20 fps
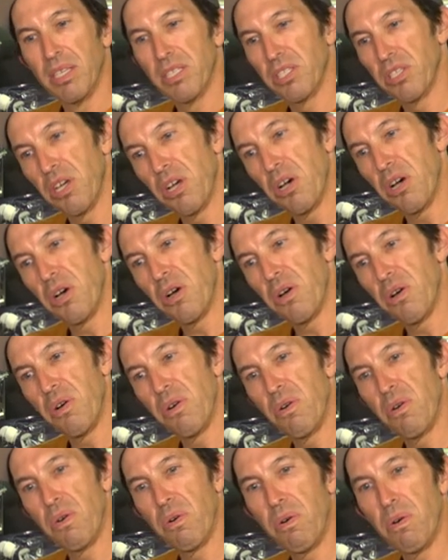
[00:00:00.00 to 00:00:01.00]

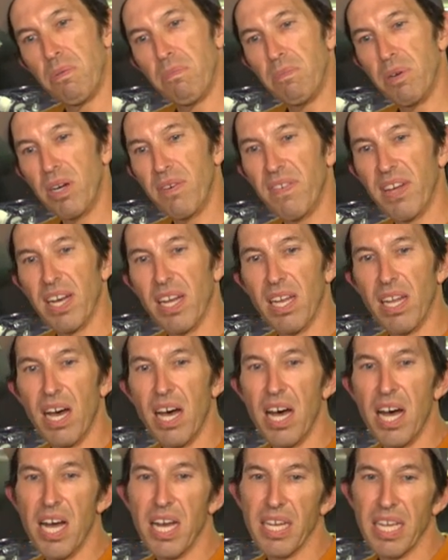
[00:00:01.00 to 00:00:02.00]
So moving
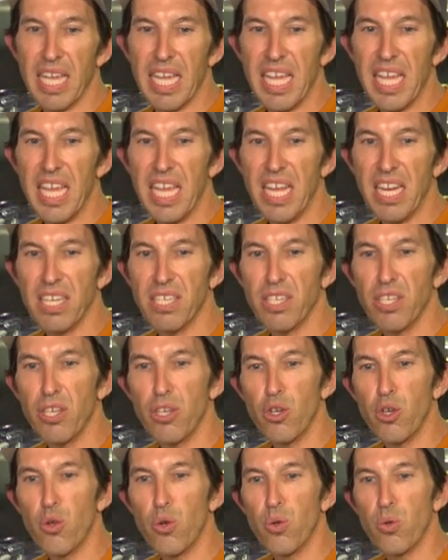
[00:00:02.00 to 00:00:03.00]
along
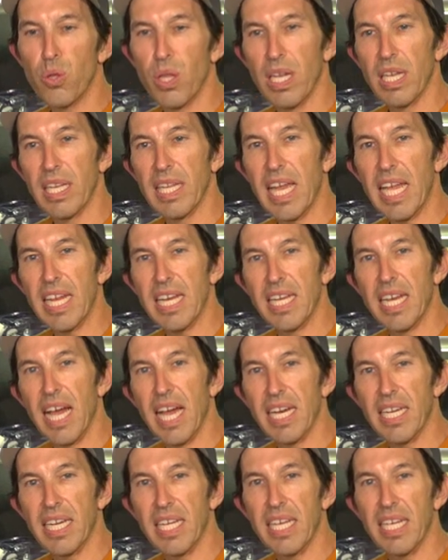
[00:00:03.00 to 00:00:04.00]
into the late
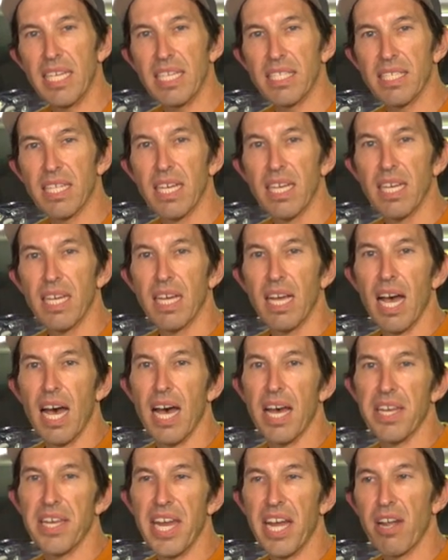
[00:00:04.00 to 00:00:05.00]
nineties,
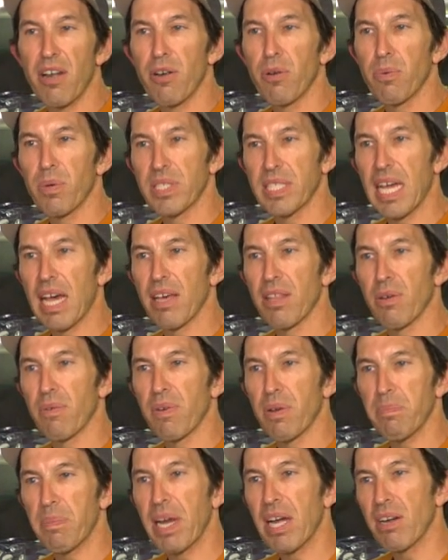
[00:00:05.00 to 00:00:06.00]
Uh, Darren was out of the
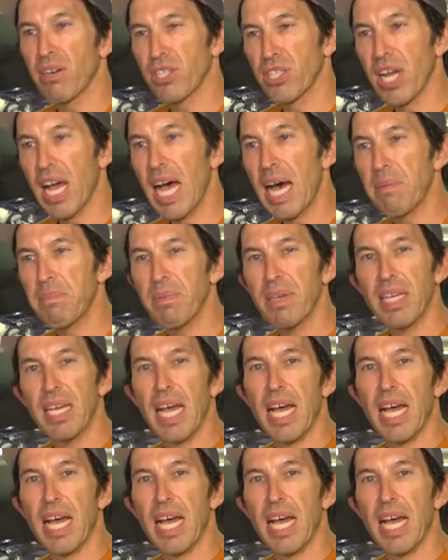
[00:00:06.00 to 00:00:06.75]
repair shop.